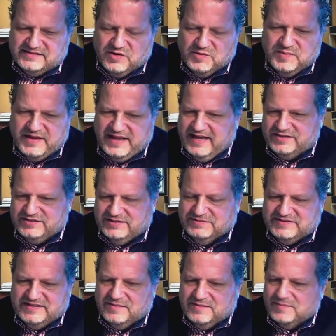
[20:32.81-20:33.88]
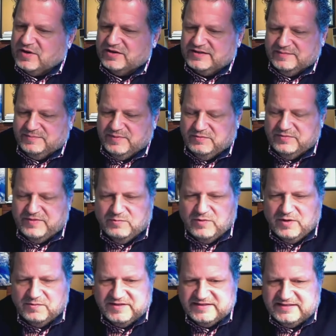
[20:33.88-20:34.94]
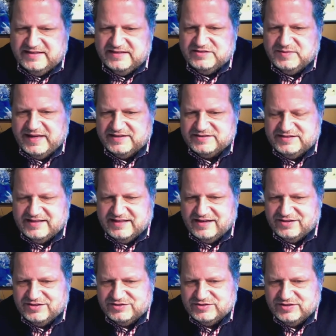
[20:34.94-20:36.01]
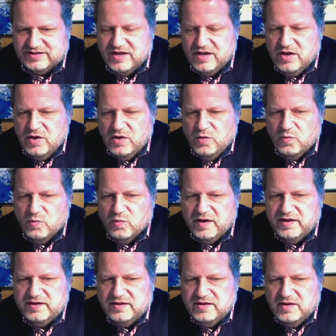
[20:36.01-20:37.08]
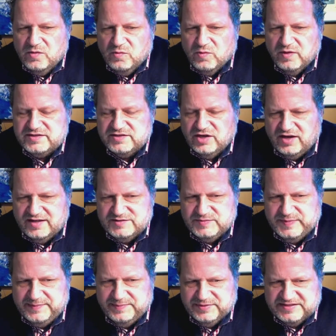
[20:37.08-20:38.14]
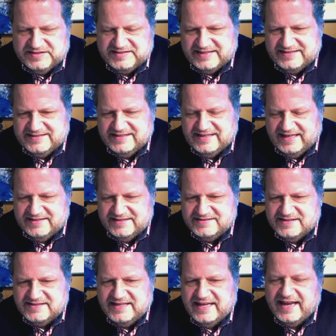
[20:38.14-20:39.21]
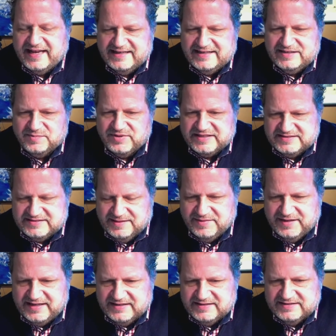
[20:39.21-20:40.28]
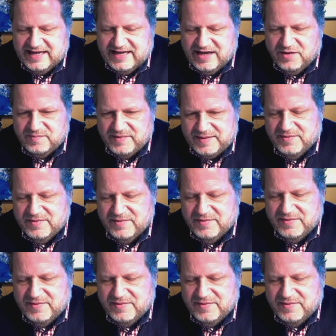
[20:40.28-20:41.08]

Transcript: Nobody actually was in the market. But what we did is we actually then understood what caused people to say, today's the day I need to bring somebody in to help my mother.